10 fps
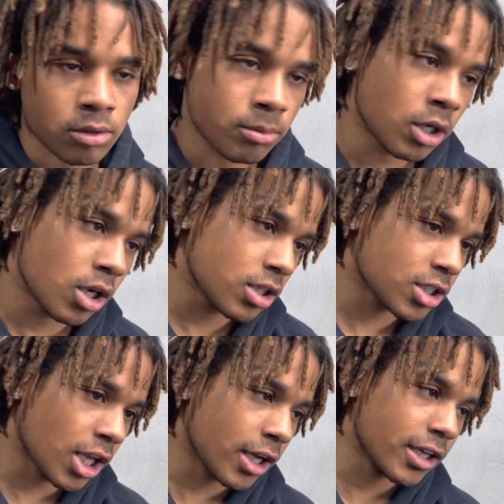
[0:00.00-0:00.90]
Because
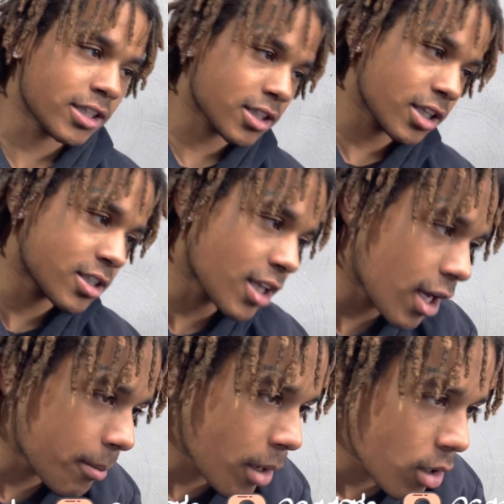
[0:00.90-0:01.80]
like, it's it's not
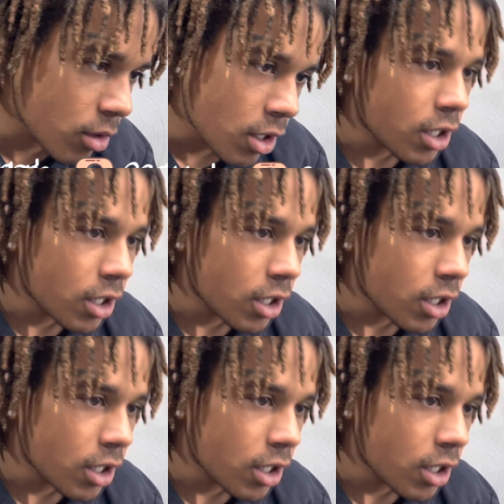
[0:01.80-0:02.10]
about,